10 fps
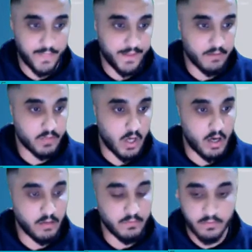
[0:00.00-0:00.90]
I left
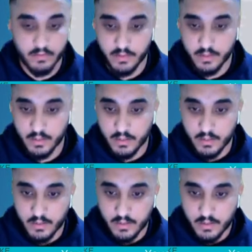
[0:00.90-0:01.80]
off,
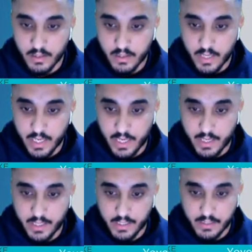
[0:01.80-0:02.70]

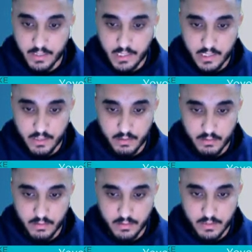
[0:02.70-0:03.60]
and
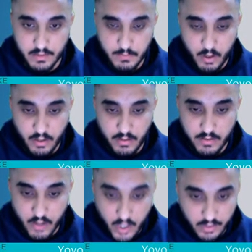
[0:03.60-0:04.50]
let's get this party
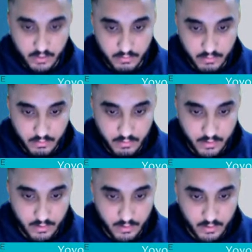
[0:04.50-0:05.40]
started.
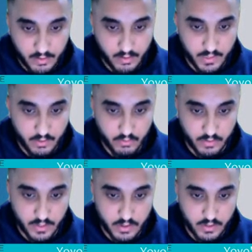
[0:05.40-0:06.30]
All right,
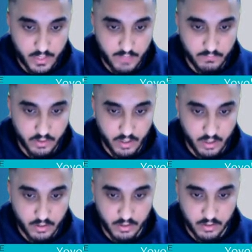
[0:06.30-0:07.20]
cool. So I should have
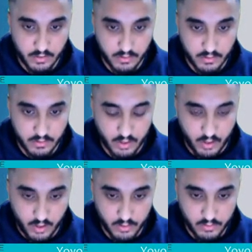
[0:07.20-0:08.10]
Docker
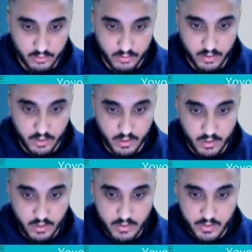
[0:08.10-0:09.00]
installed.
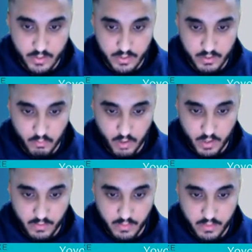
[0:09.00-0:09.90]
So I need to
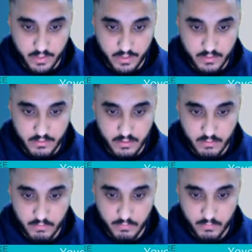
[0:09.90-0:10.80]
run this
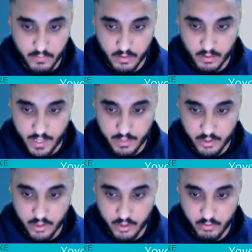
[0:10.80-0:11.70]
line
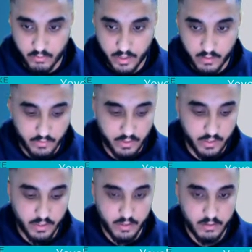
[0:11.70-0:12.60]
of code right over
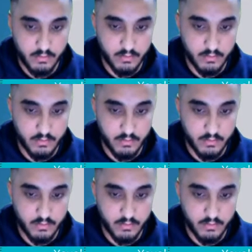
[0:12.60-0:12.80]
here.